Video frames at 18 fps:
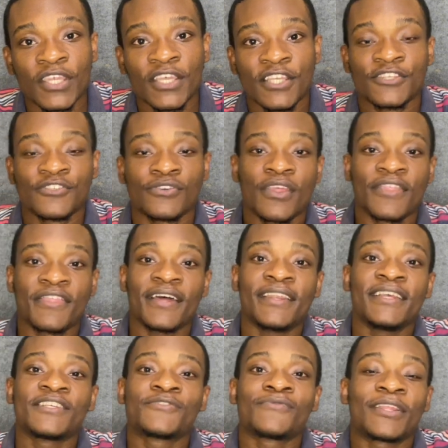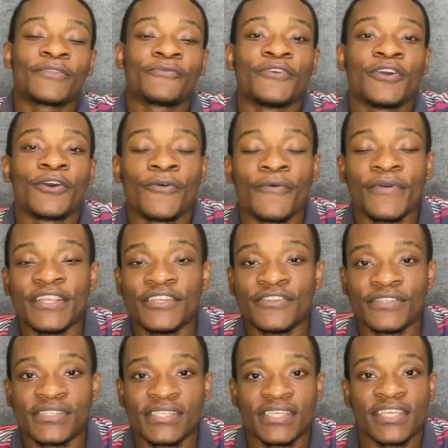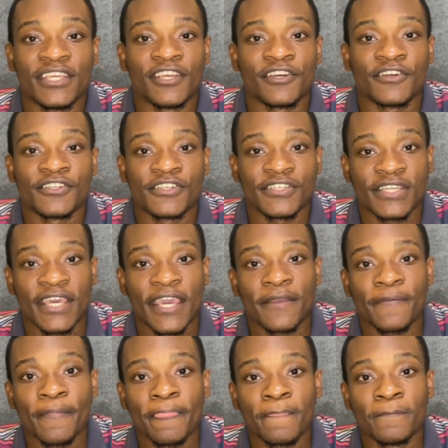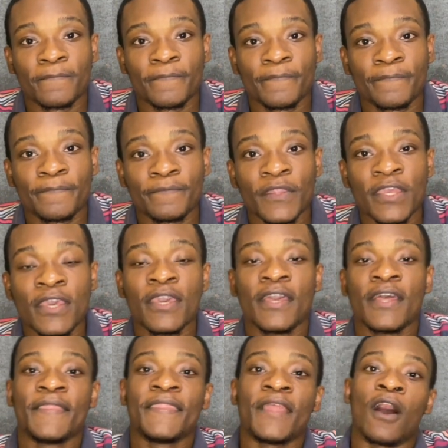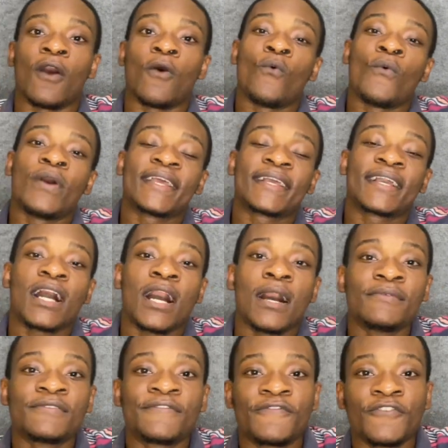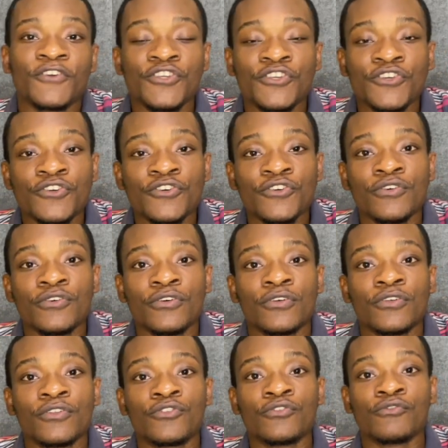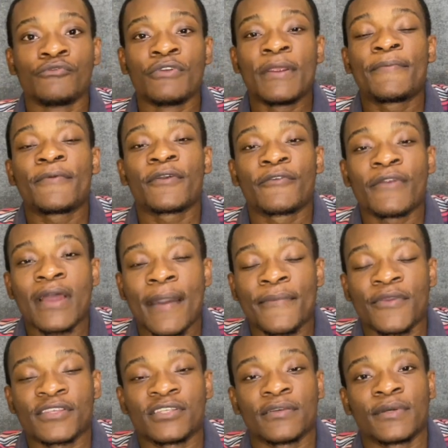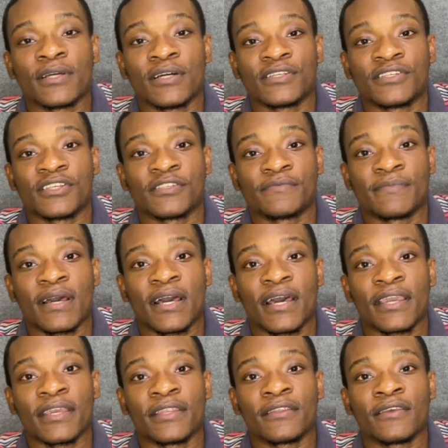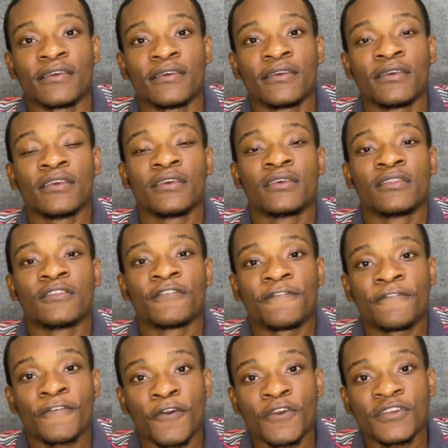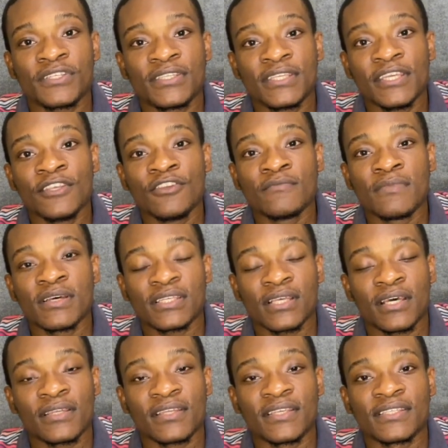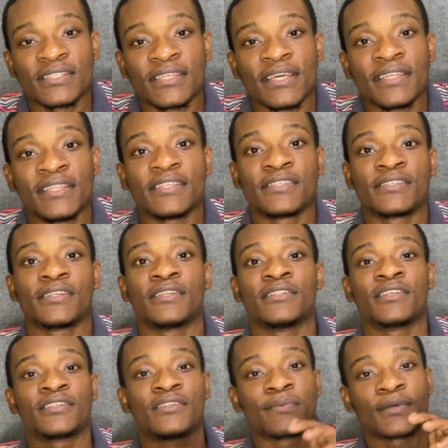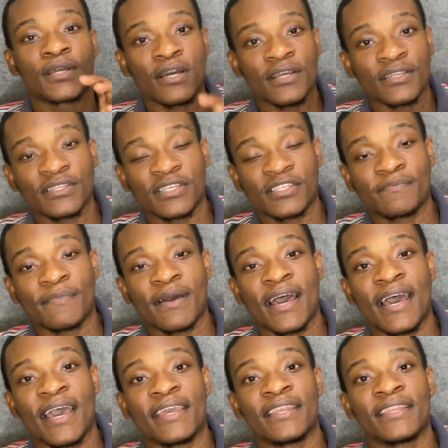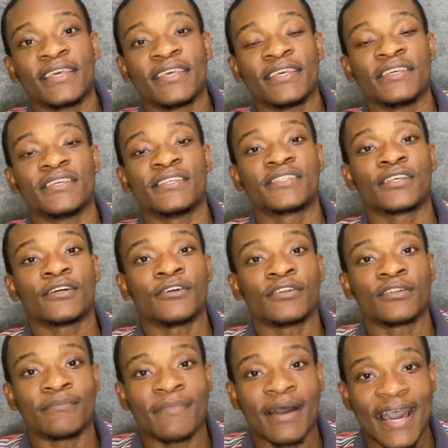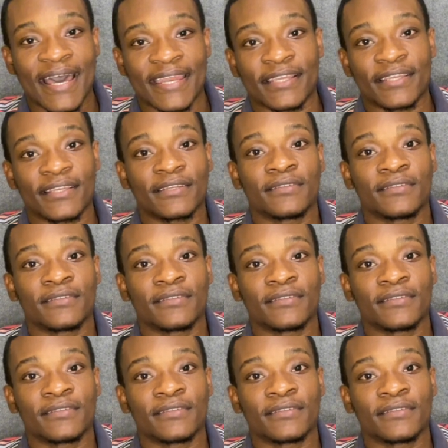So that is what we are going to see here today. Now, when it comes for you to reprogram your subconscious mind, the first thing you must understand is the subconscious mind is automatic.